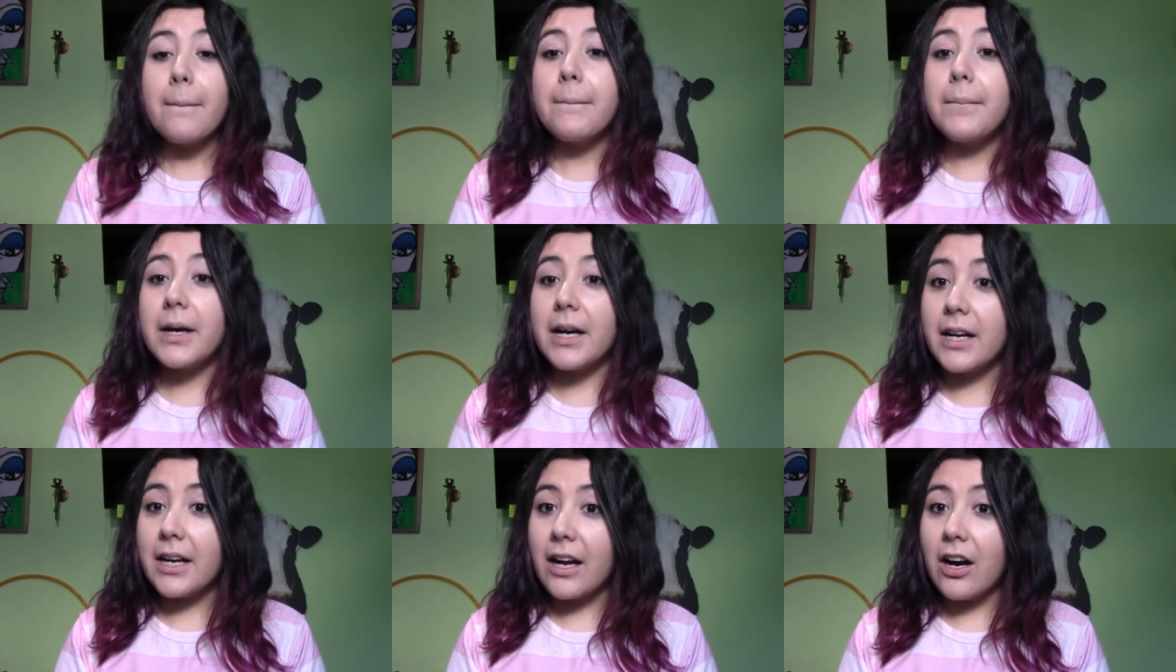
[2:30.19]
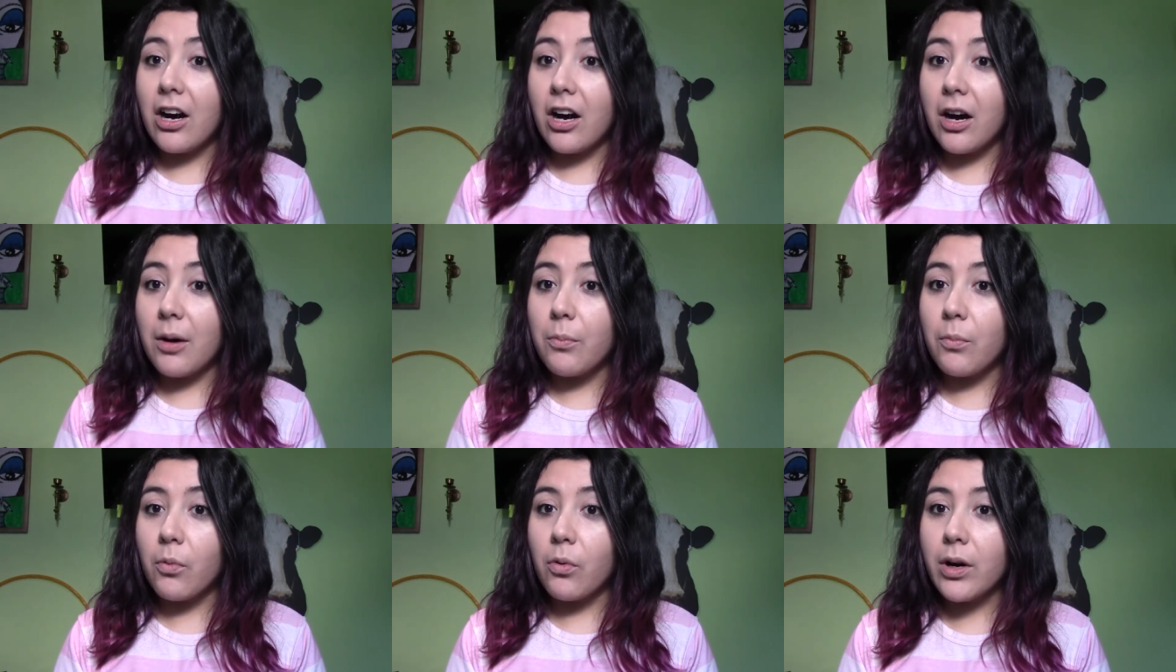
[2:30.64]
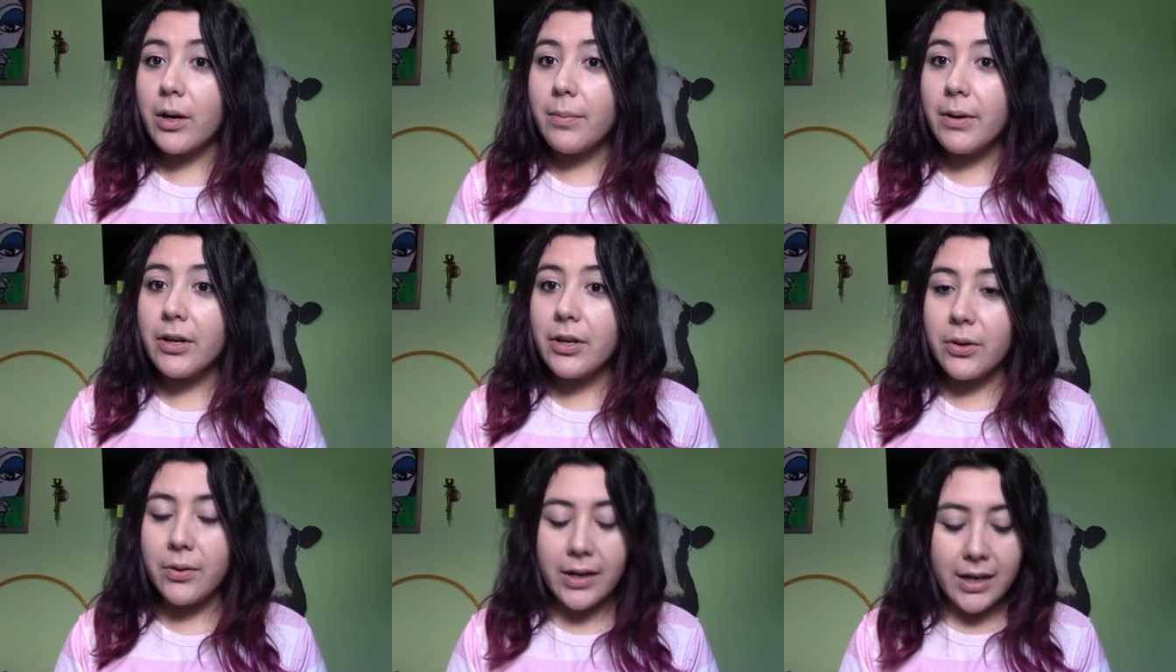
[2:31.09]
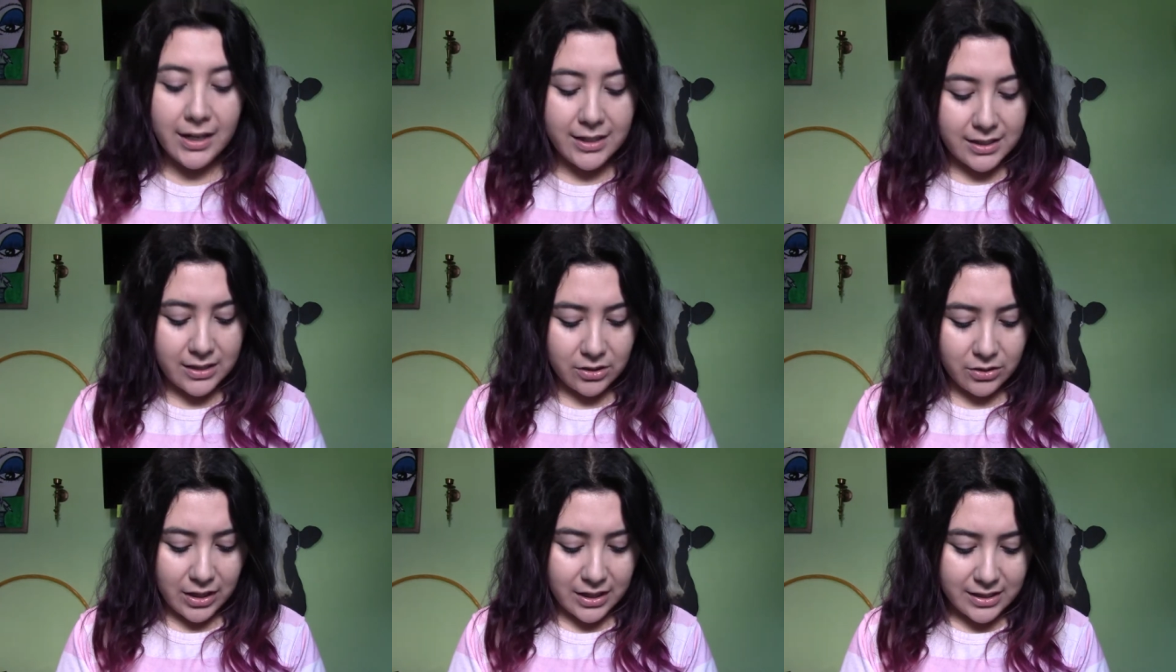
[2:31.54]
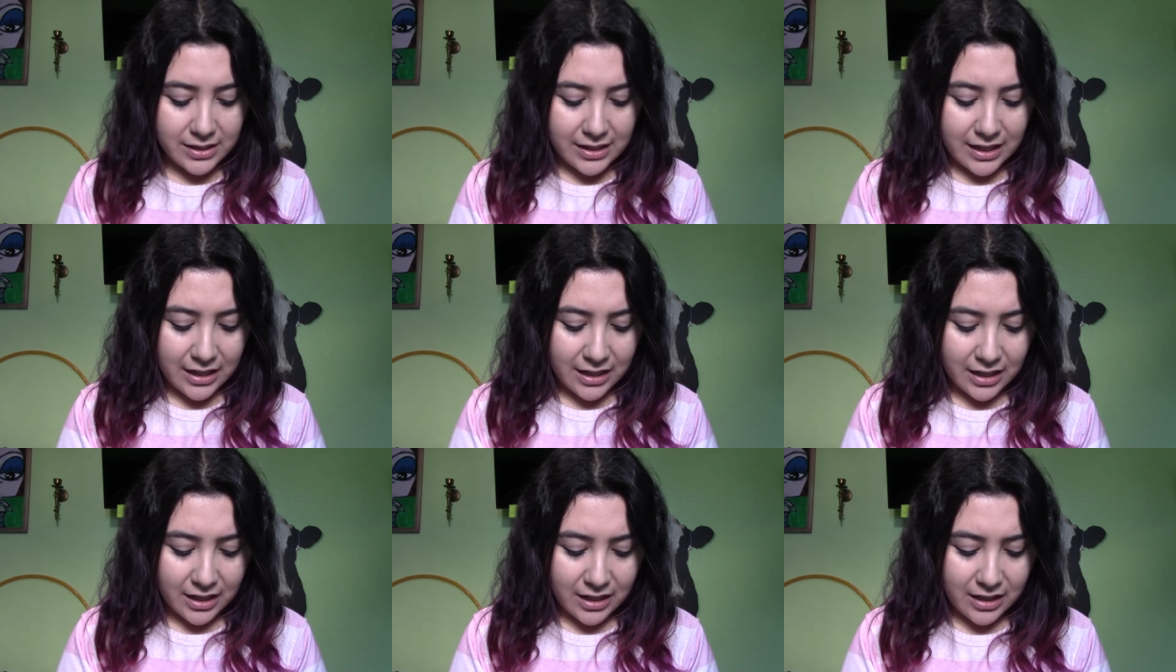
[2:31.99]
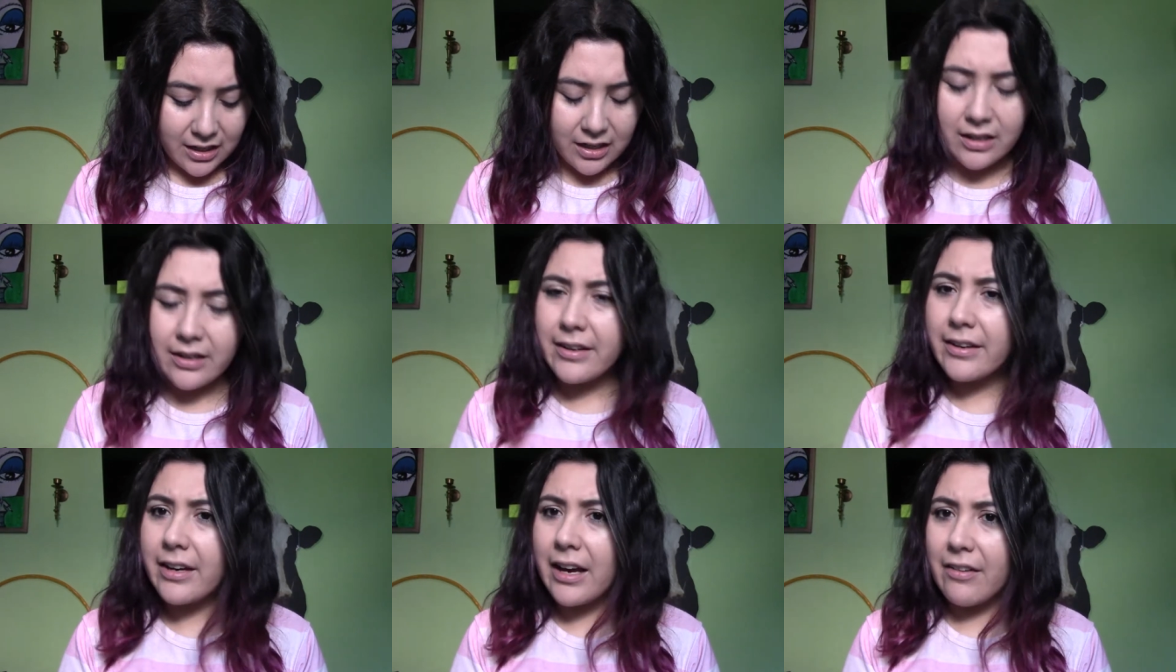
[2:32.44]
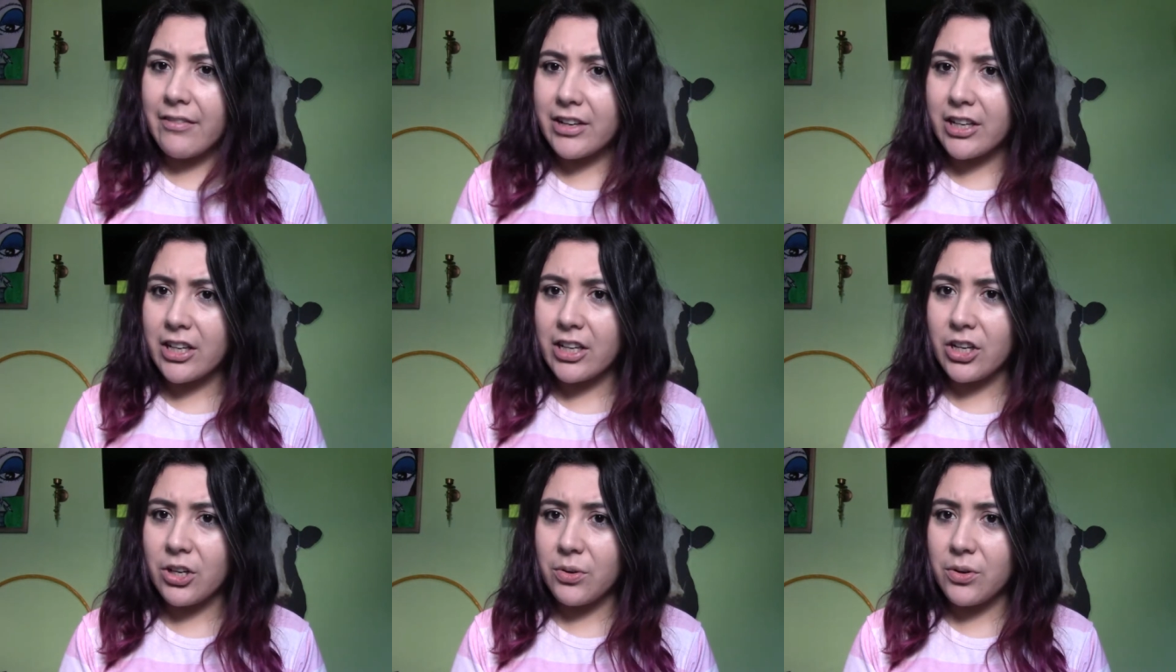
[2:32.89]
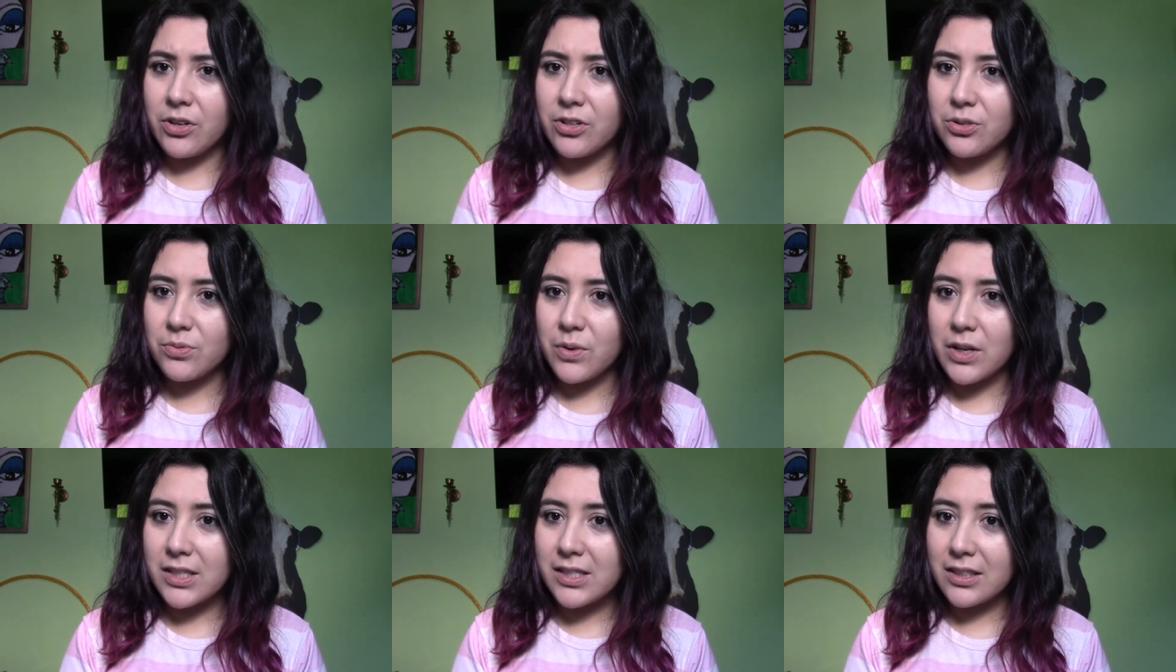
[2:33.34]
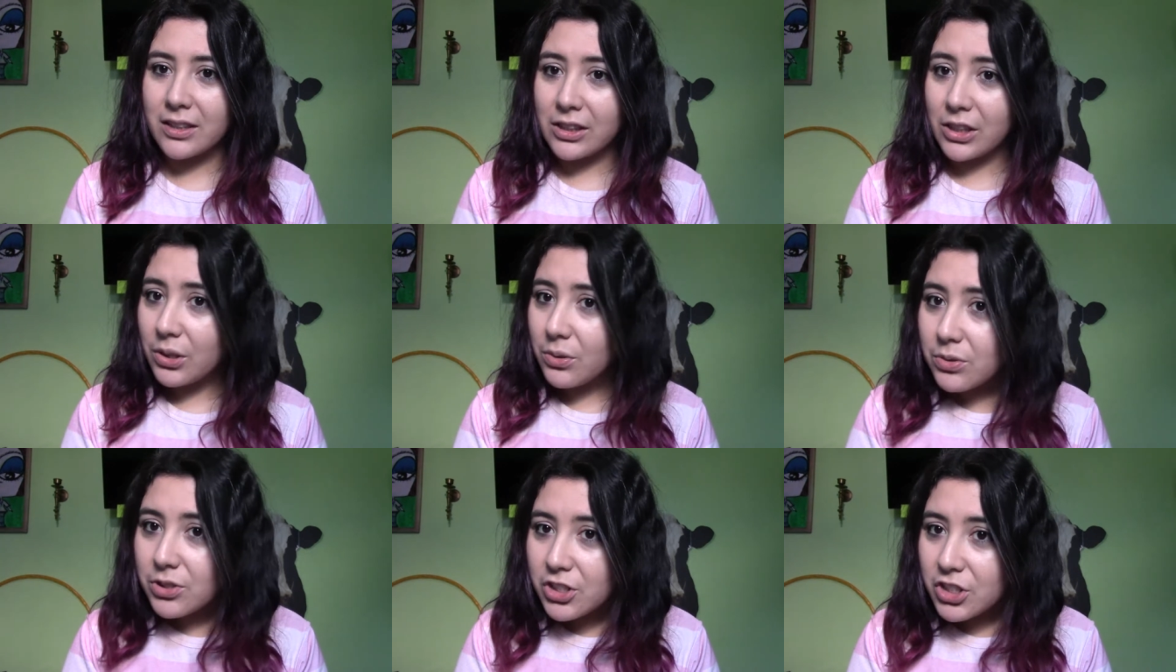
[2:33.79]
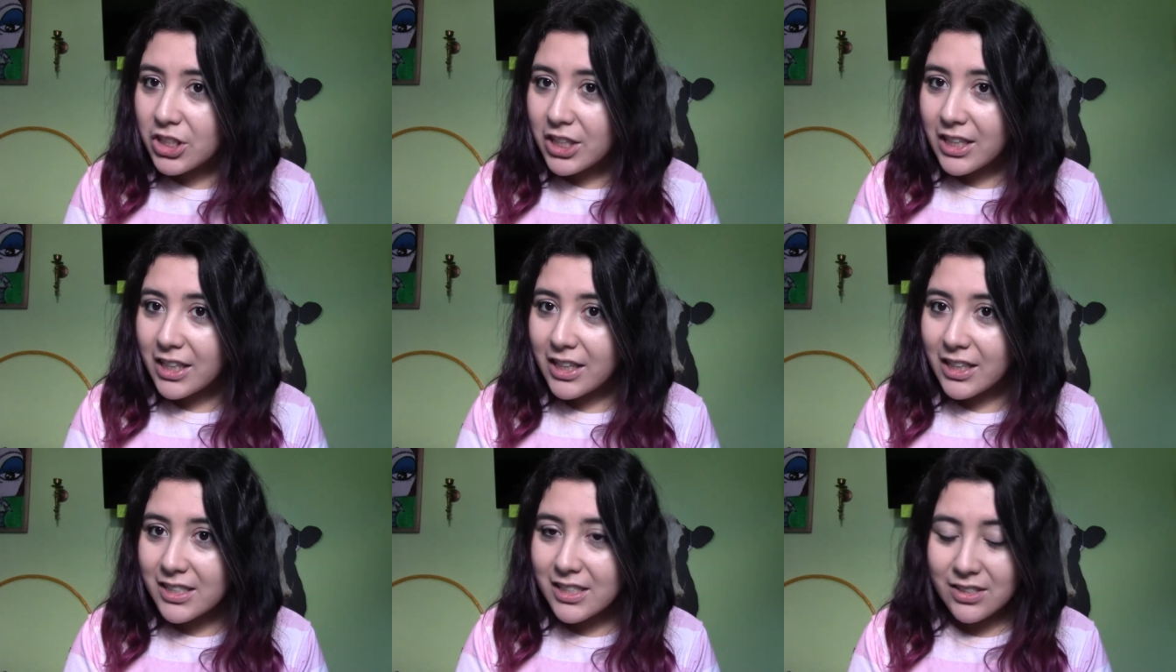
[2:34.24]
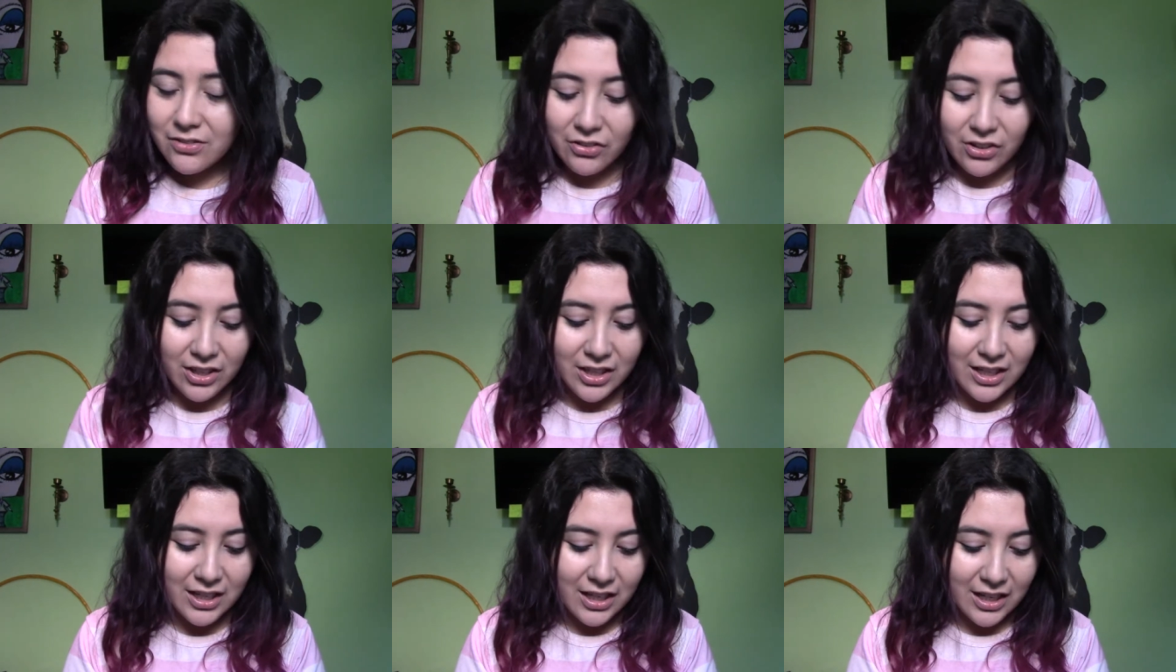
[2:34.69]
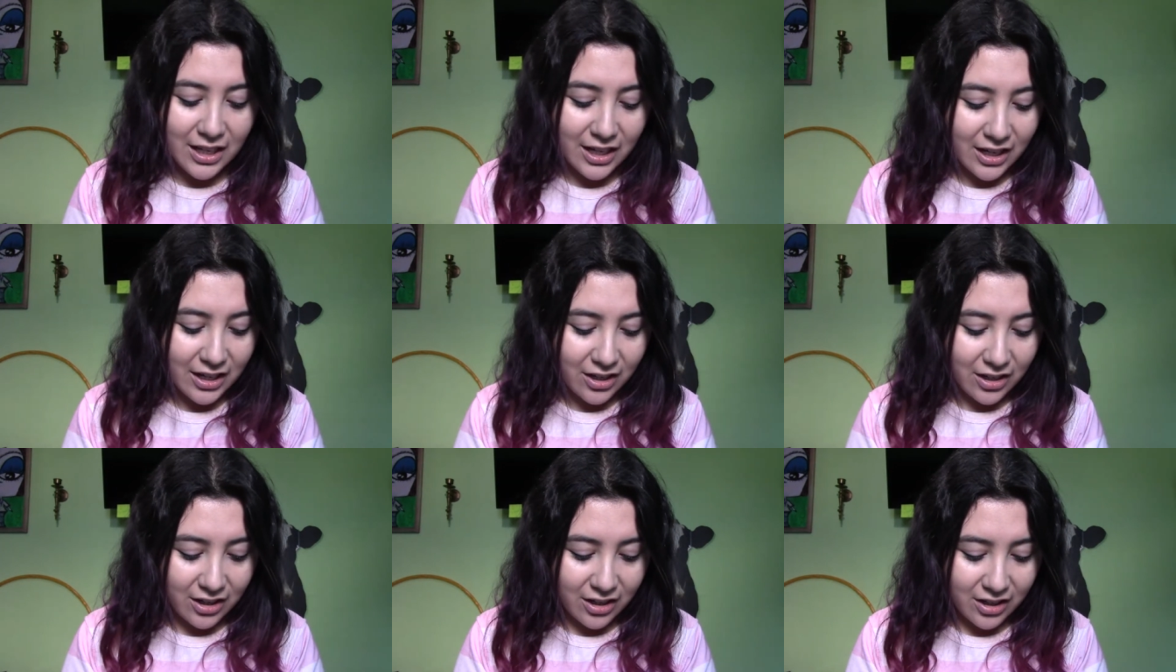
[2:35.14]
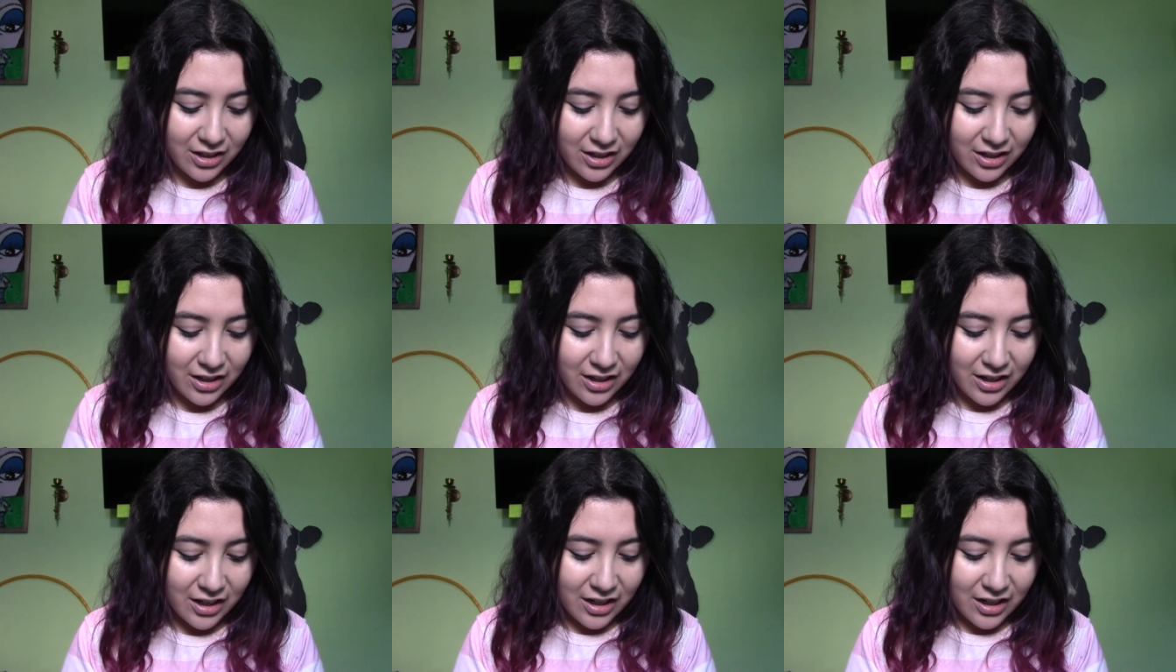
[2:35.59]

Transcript: But what about you guys? You guys have any New Year's resolutions for the year?